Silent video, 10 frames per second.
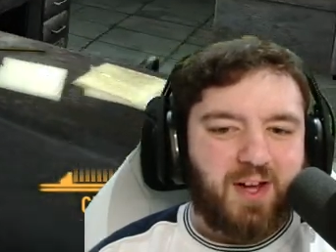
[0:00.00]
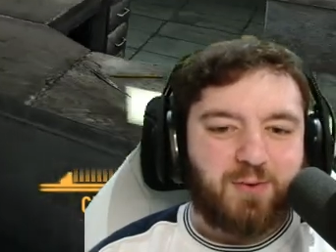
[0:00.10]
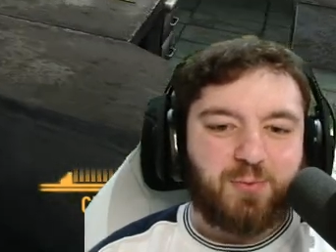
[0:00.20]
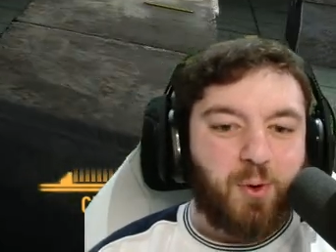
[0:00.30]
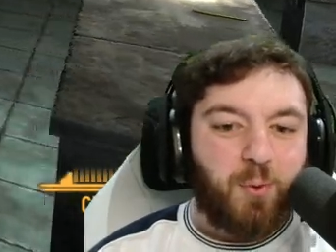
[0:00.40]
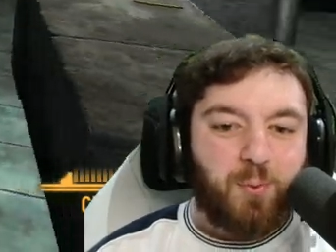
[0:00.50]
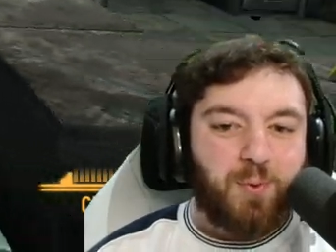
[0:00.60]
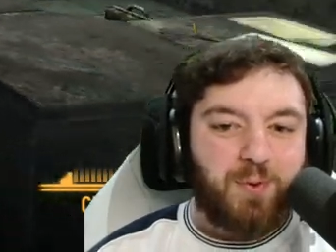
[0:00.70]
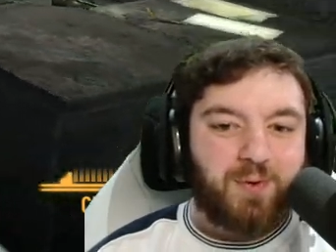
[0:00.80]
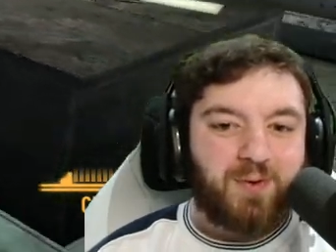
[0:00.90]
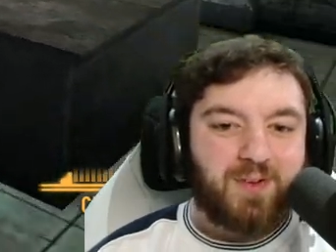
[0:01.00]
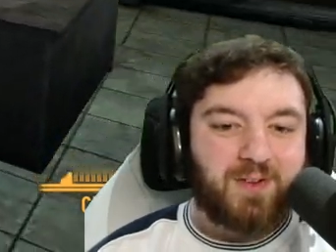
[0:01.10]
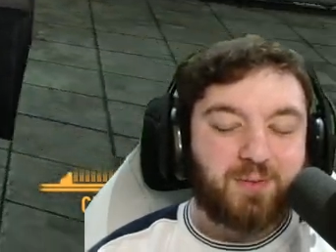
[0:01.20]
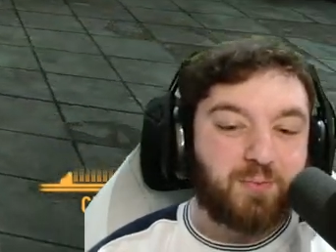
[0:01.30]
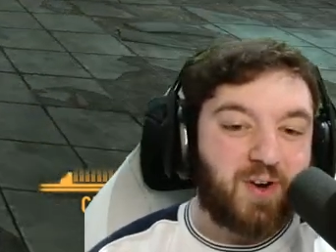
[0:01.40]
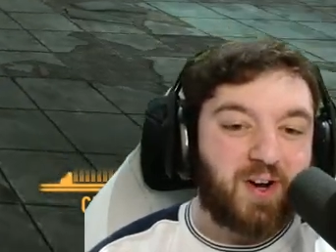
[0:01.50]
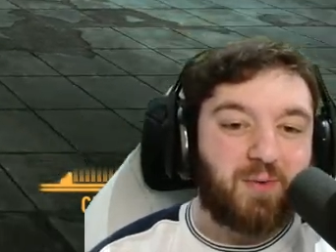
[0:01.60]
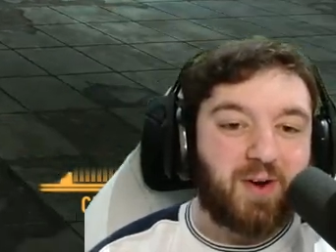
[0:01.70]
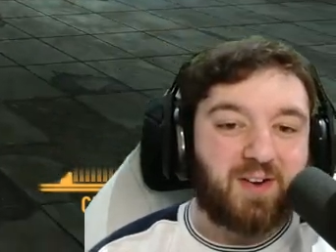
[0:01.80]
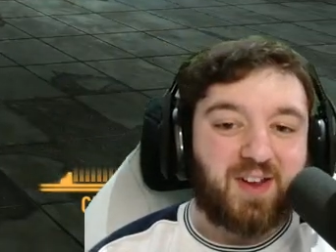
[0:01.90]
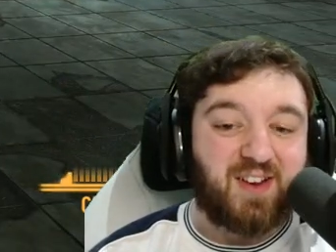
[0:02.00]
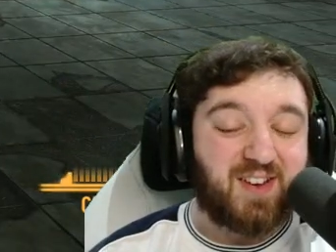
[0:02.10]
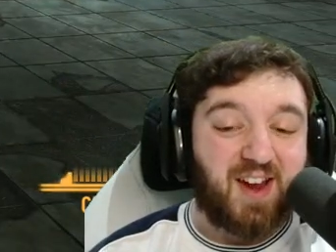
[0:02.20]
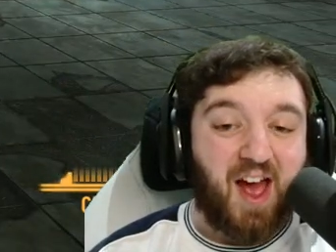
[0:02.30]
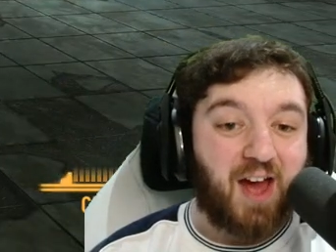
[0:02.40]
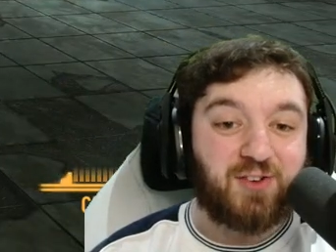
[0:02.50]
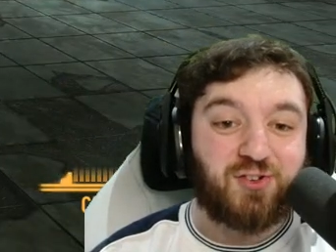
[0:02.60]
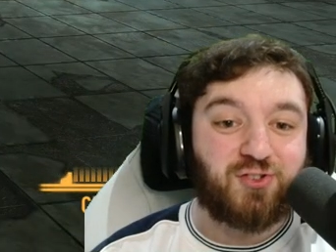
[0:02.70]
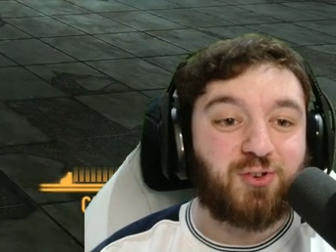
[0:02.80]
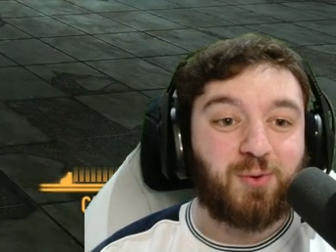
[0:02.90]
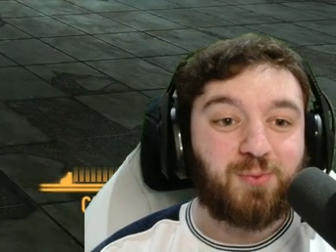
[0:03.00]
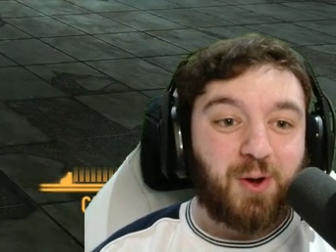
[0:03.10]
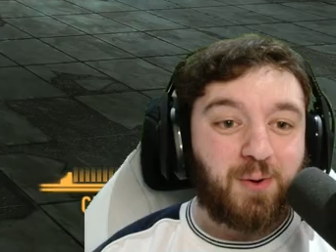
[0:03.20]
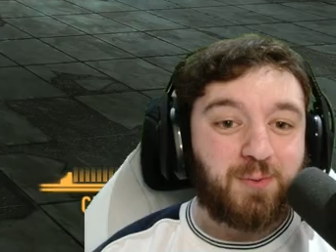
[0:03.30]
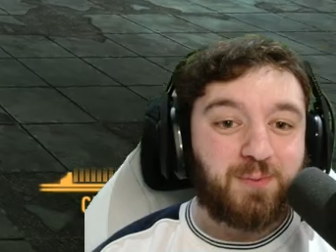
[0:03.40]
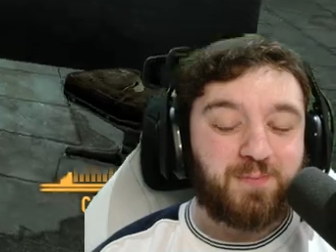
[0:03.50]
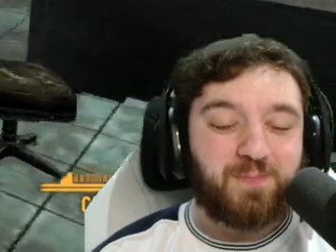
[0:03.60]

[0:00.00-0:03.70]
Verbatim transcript: I don't know. It's a very rare occasion. I just don't know.